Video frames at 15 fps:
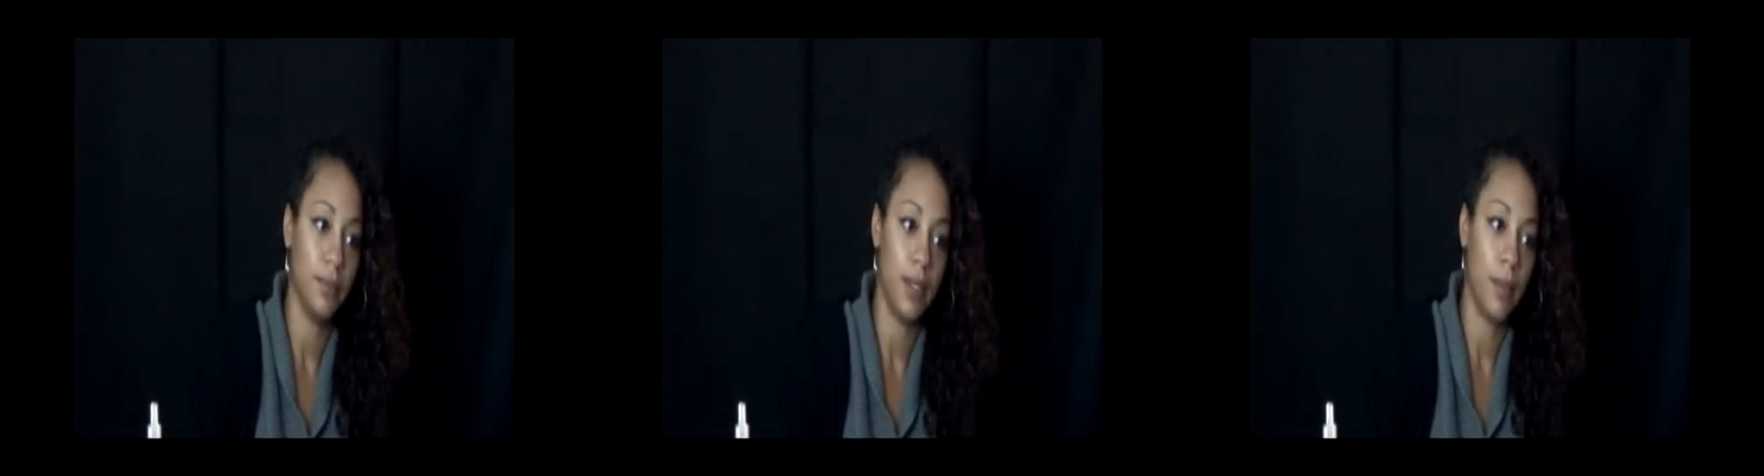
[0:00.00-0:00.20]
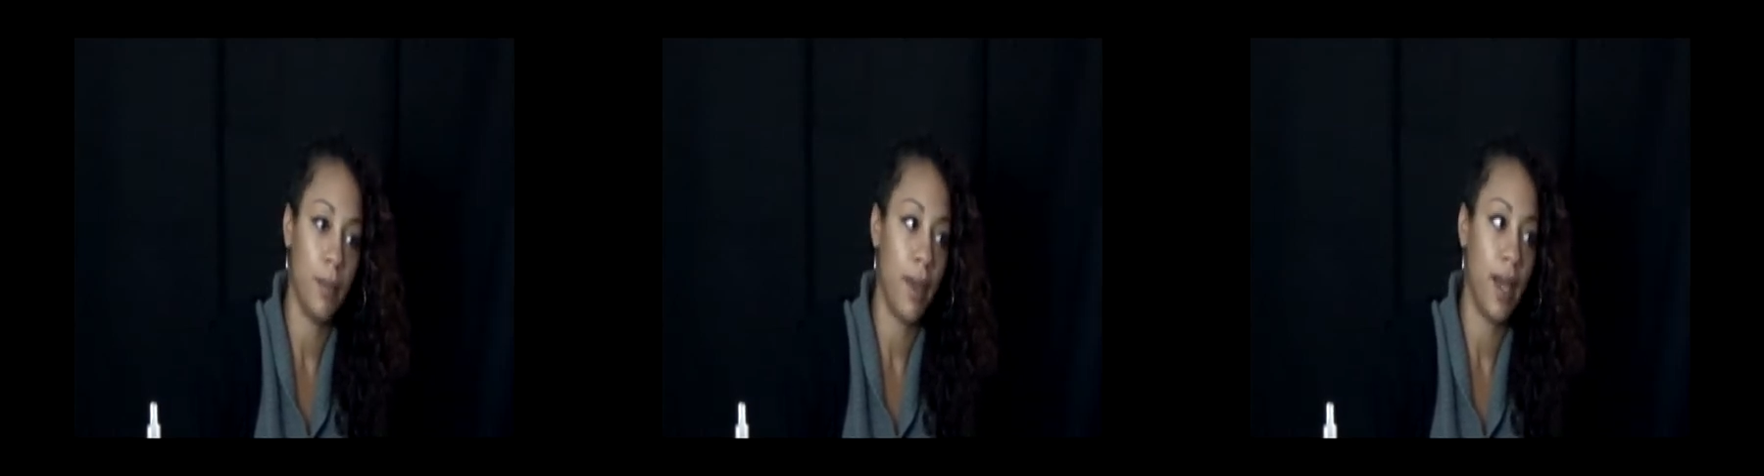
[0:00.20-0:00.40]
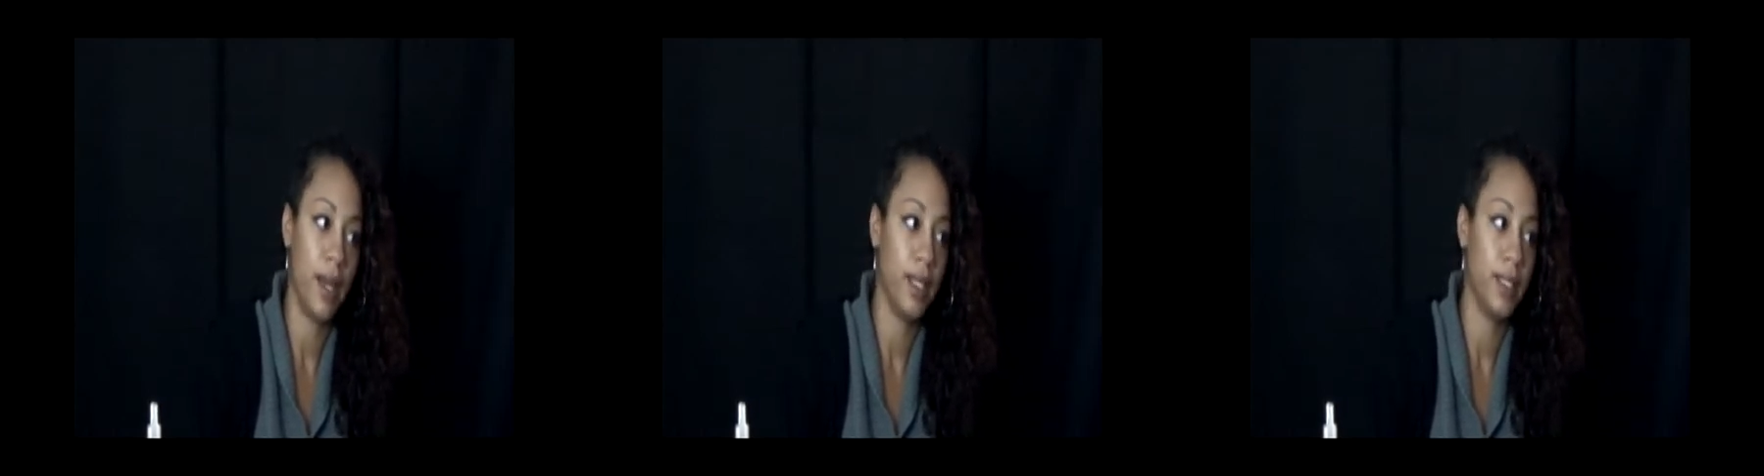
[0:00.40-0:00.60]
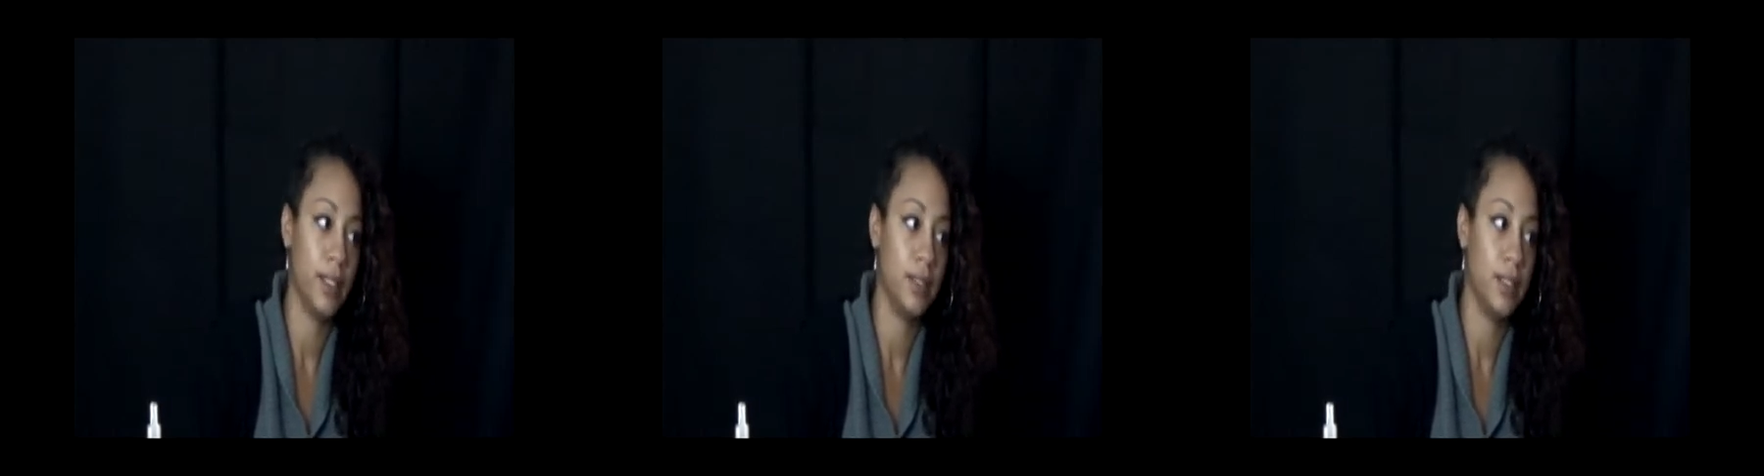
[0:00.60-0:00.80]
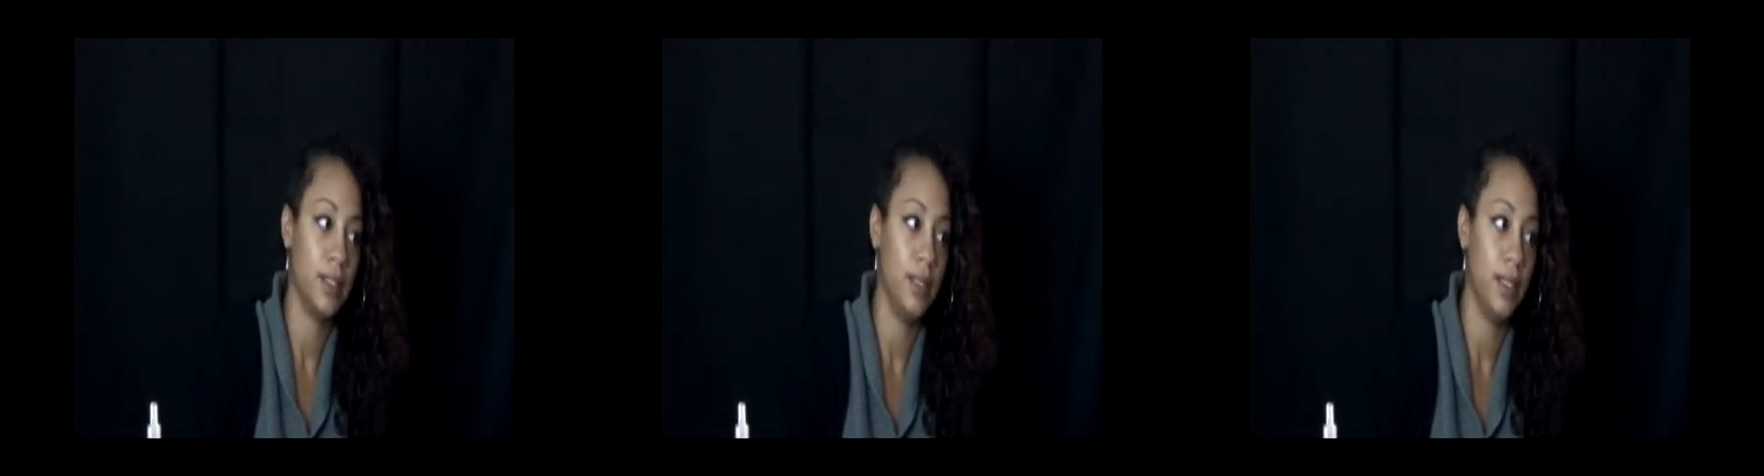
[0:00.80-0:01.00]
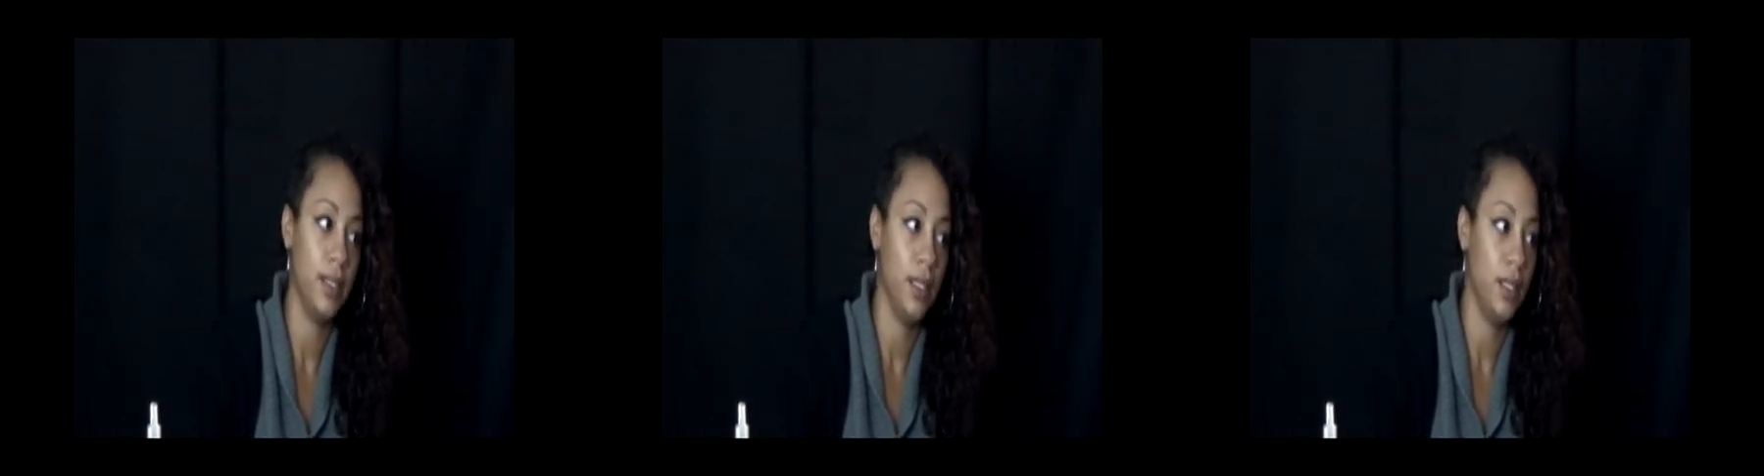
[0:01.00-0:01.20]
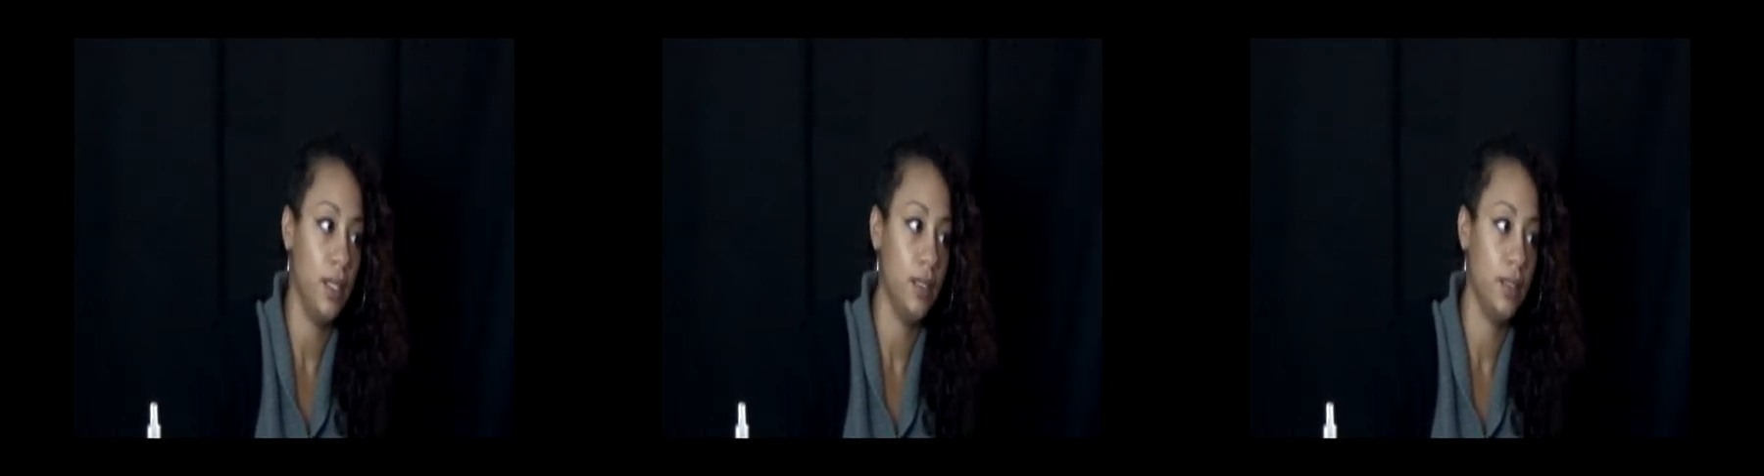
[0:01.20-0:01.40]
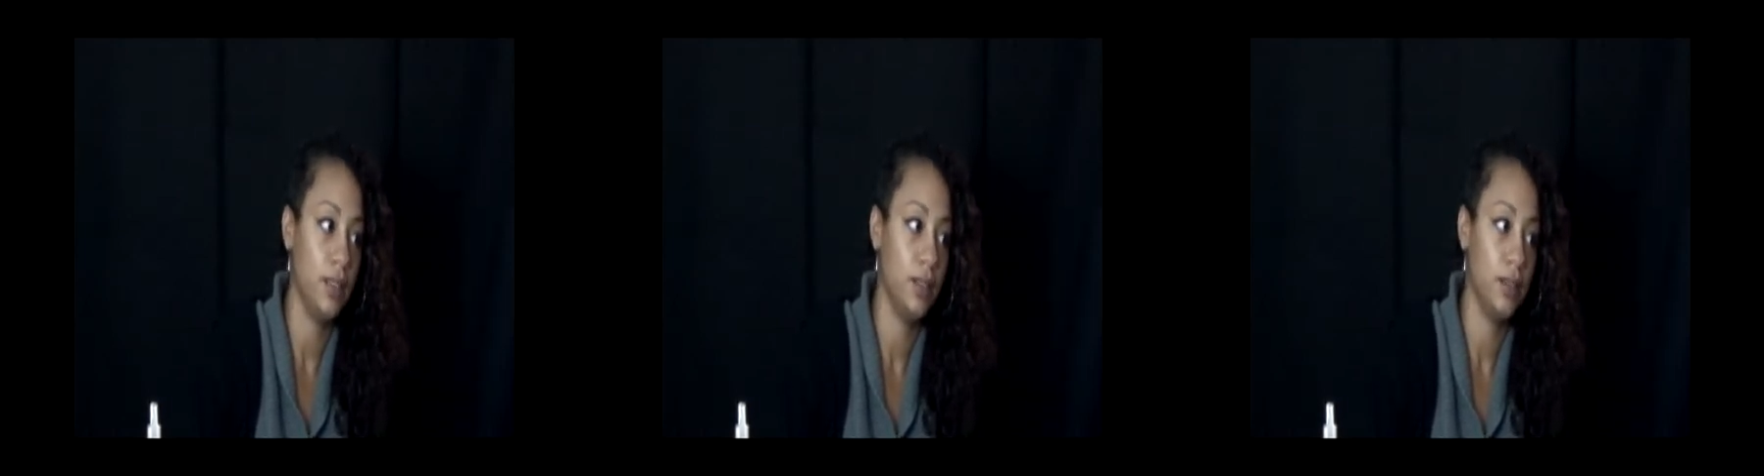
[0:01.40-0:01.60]
Emani is
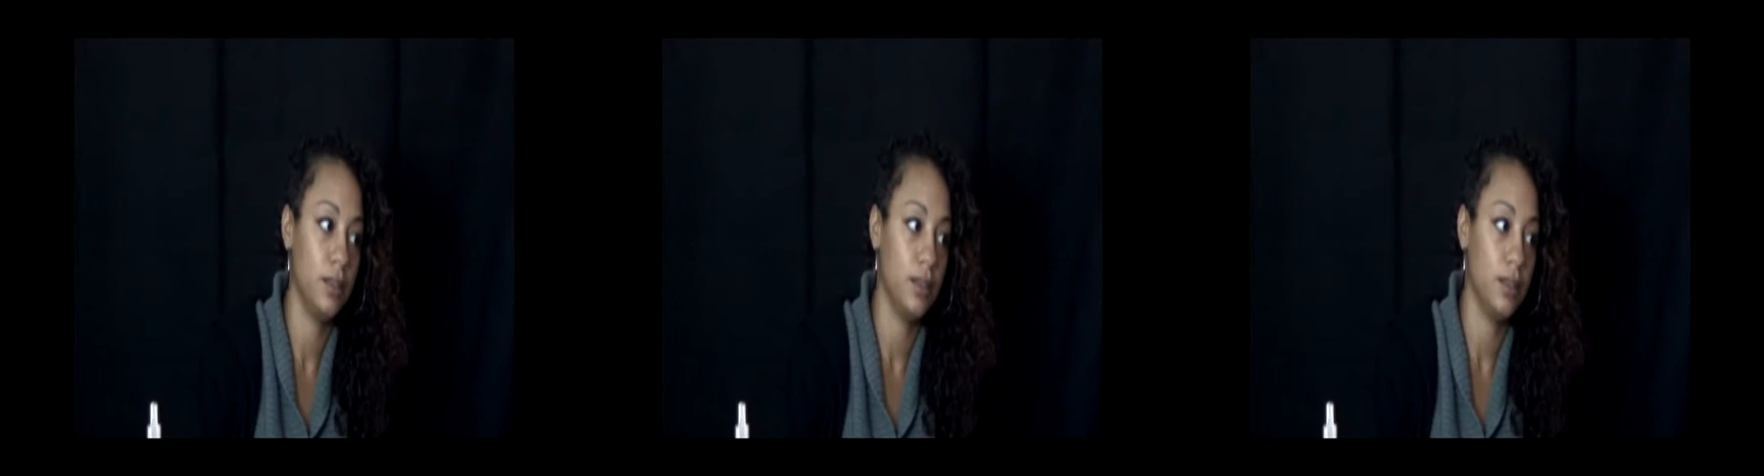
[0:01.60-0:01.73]
the